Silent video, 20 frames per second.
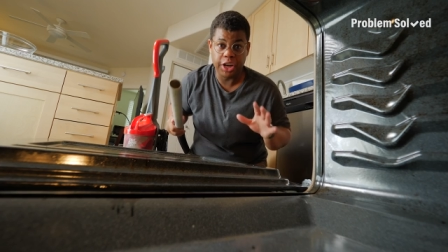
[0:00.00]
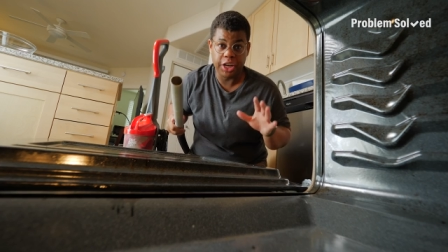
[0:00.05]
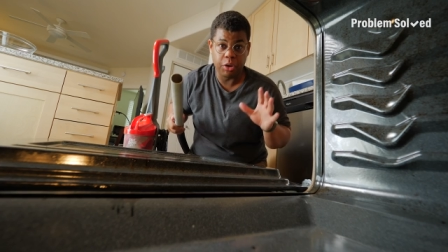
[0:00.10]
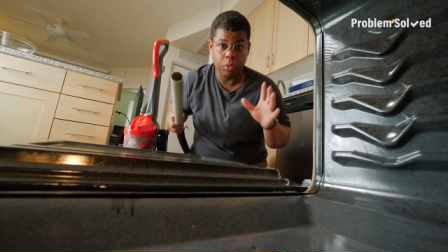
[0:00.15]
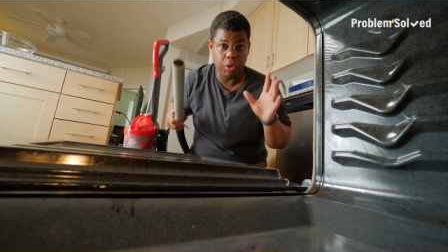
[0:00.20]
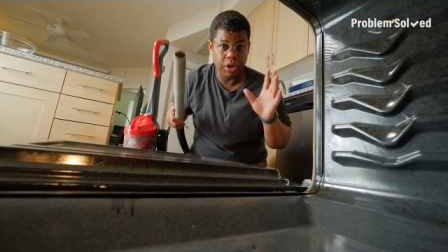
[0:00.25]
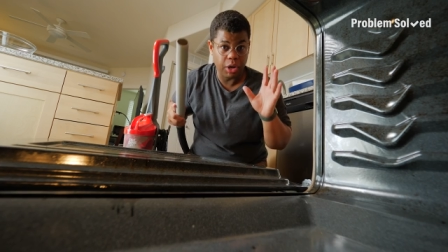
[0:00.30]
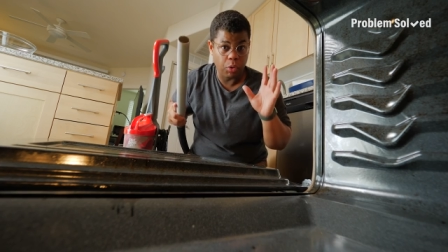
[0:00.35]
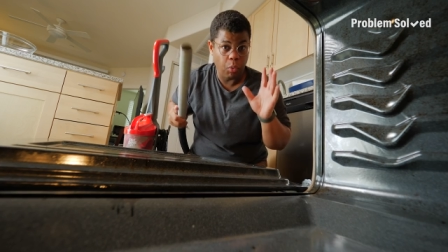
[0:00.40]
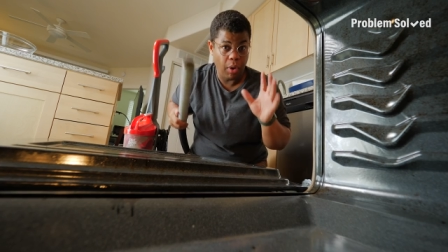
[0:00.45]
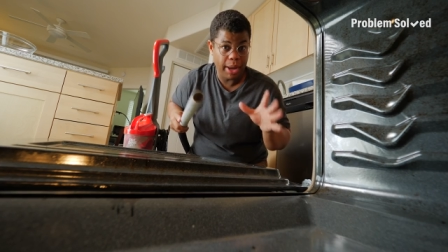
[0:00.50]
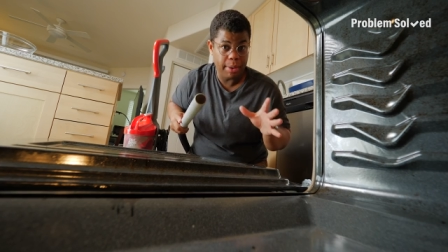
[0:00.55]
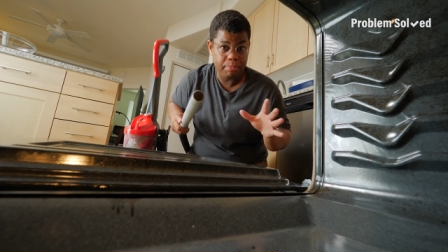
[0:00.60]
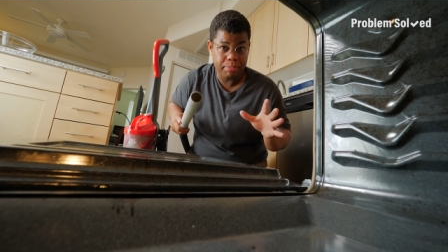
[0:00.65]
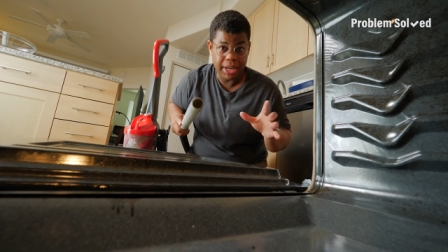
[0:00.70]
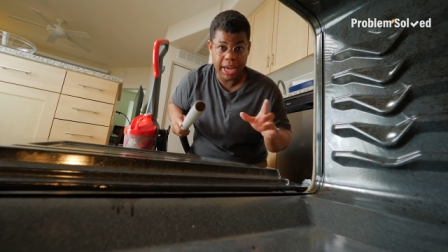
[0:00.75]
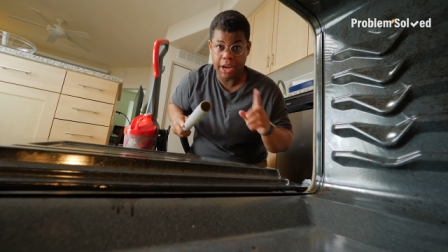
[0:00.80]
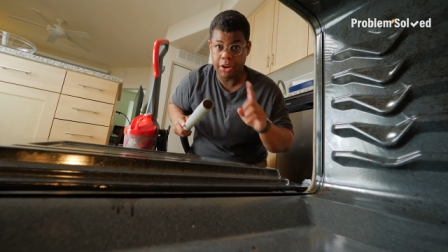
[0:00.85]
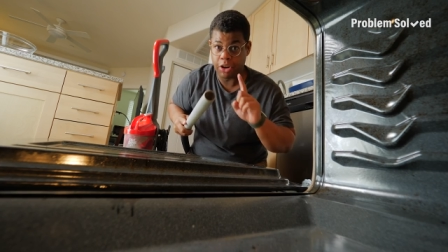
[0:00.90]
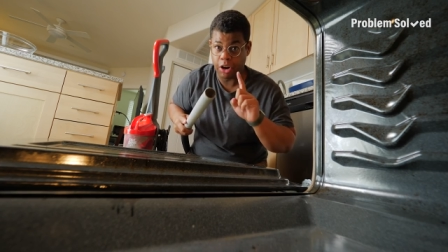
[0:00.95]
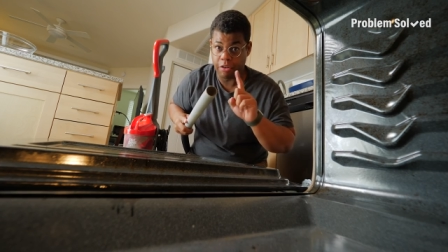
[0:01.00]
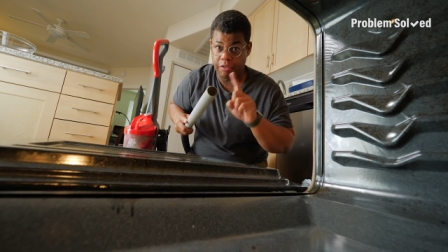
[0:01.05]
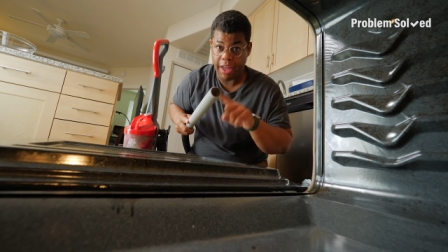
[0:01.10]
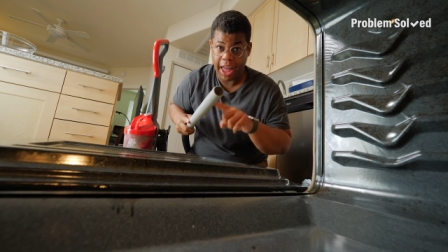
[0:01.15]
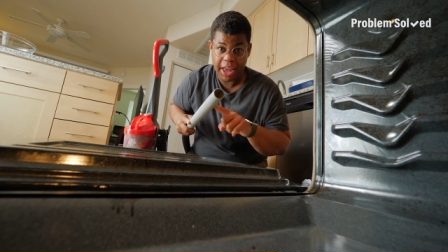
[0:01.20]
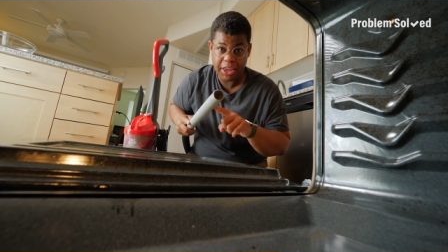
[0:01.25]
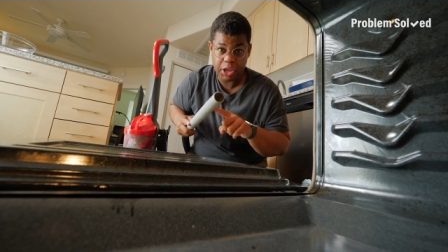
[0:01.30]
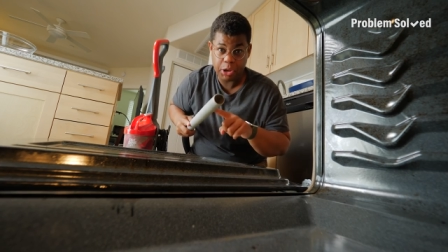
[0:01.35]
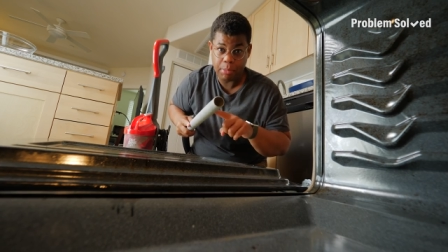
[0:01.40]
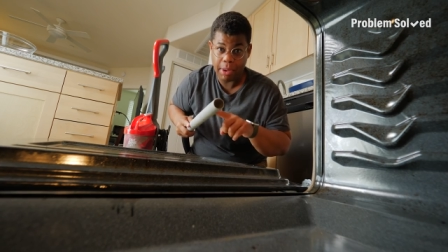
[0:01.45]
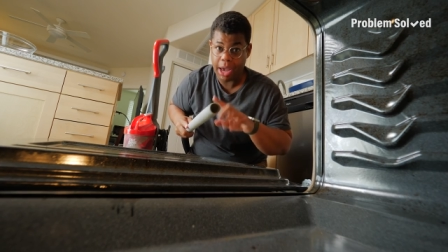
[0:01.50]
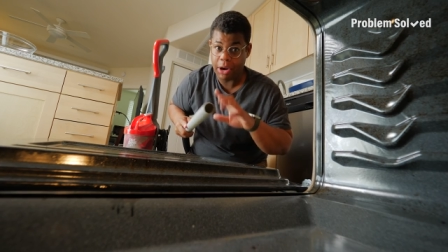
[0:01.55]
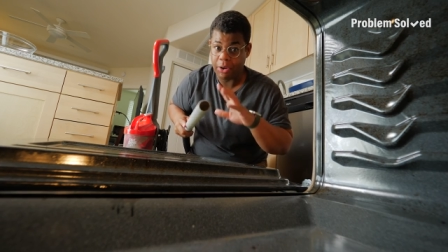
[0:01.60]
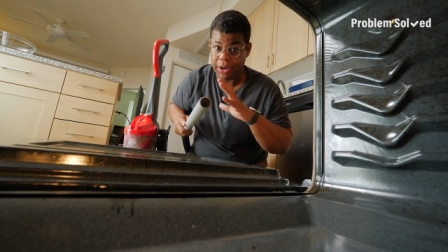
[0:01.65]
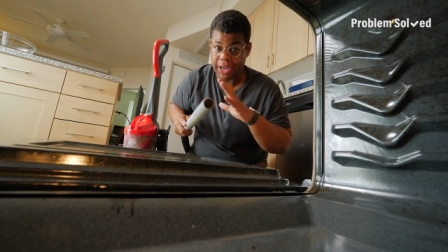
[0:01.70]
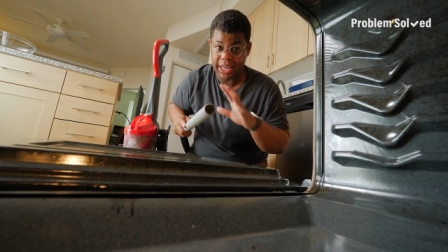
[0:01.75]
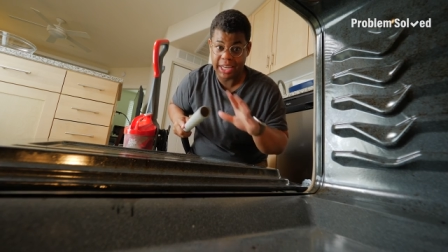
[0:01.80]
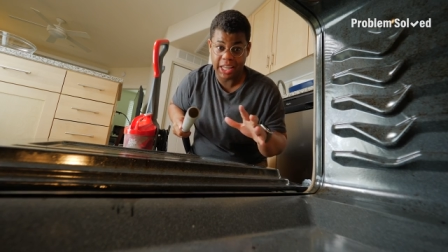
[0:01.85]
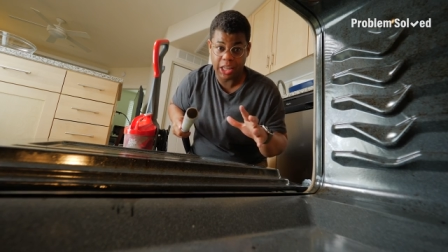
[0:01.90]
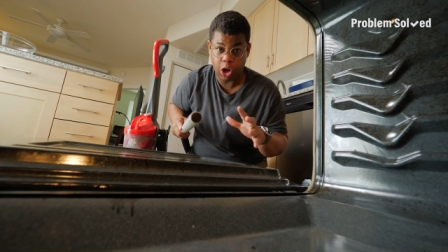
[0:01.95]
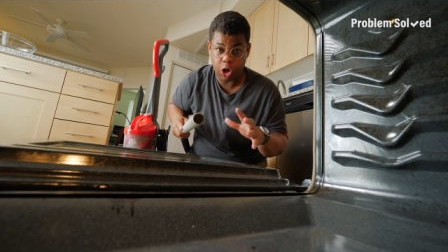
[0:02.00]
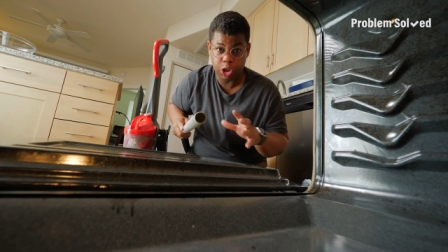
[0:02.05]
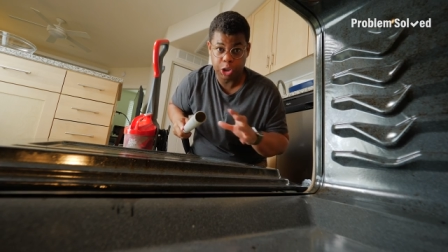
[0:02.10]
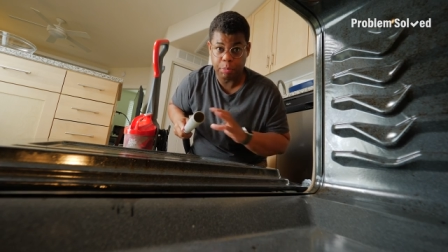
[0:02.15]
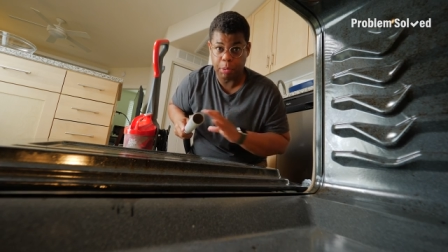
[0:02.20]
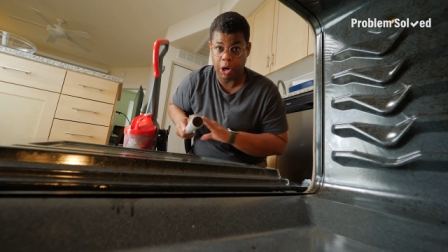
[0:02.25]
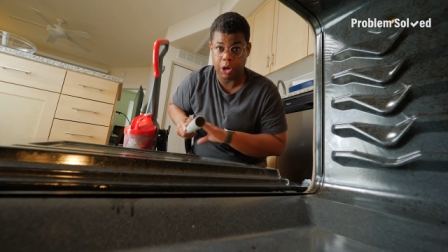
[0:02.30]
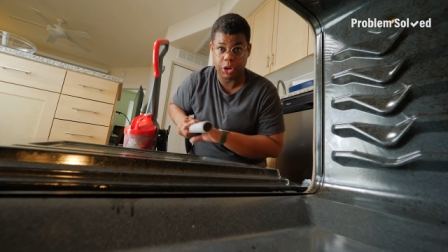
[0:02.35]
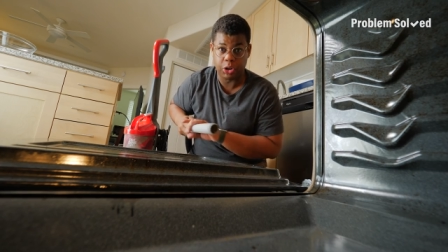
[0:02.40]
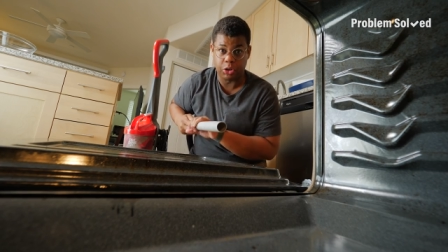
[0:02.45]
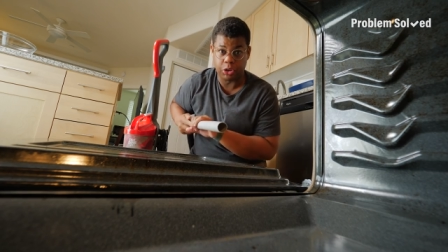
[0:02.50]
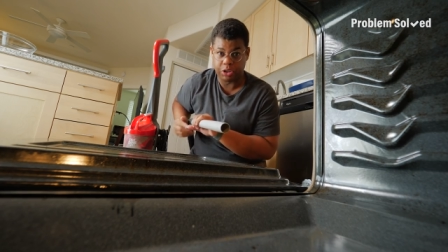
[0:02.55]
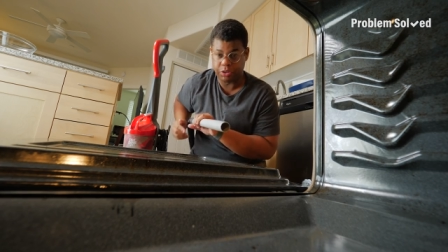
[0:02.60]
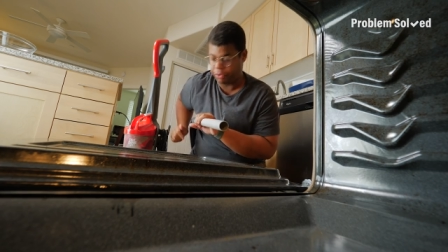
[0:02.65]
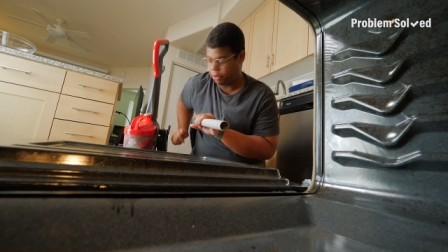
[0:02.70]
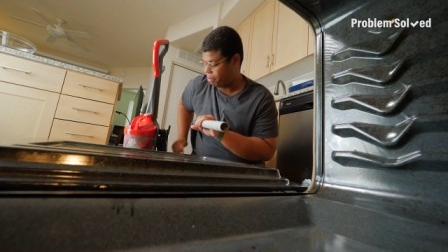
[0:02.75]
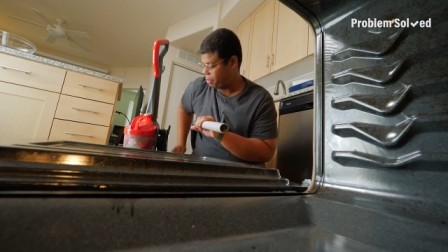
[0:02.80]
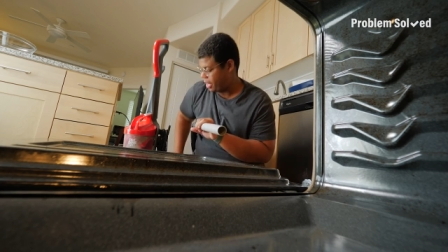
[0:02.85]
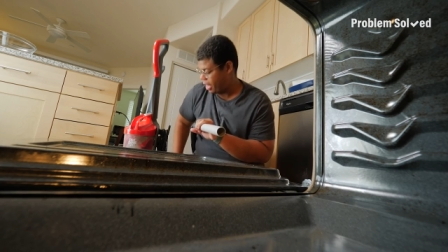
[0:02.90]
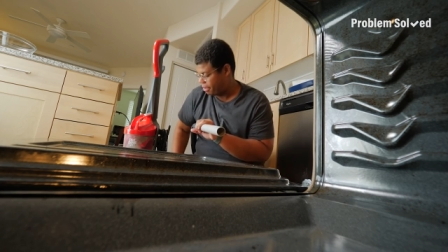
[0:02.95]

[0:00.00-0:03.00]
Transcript: you're gonna to want to wipe down or vacuum out any large particles from